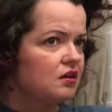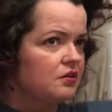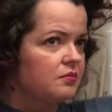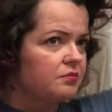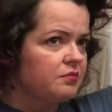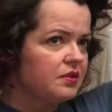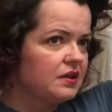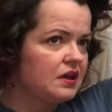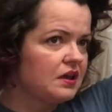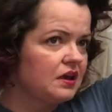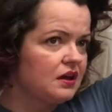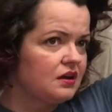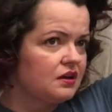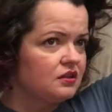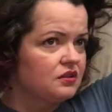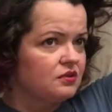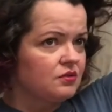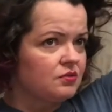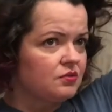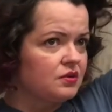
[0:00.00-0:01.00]
pick out at
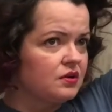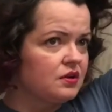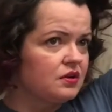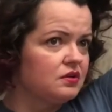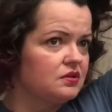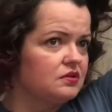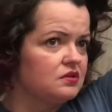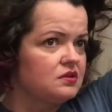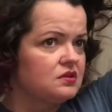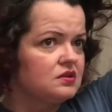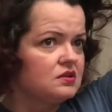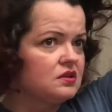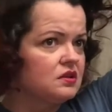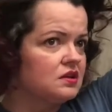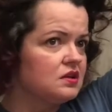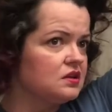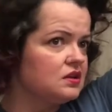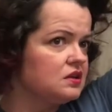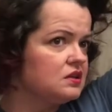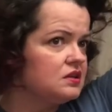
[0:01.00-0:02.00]
the roots
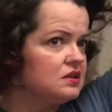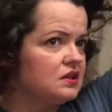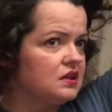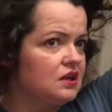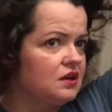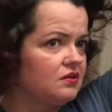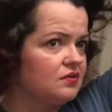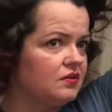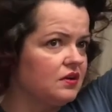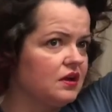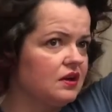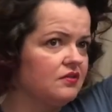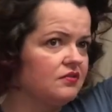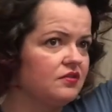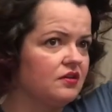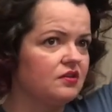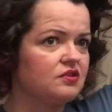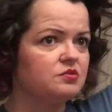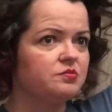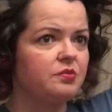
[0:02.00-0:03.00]
to get rid of
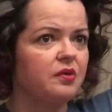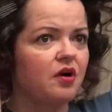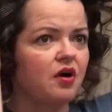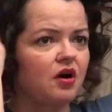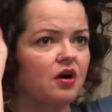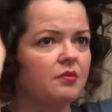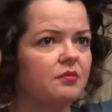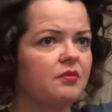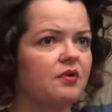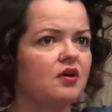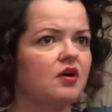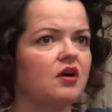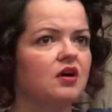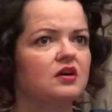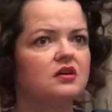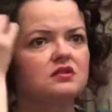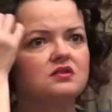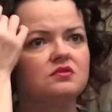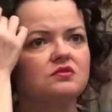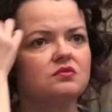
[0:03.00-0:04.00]
those part
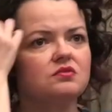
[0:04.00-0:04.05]
marks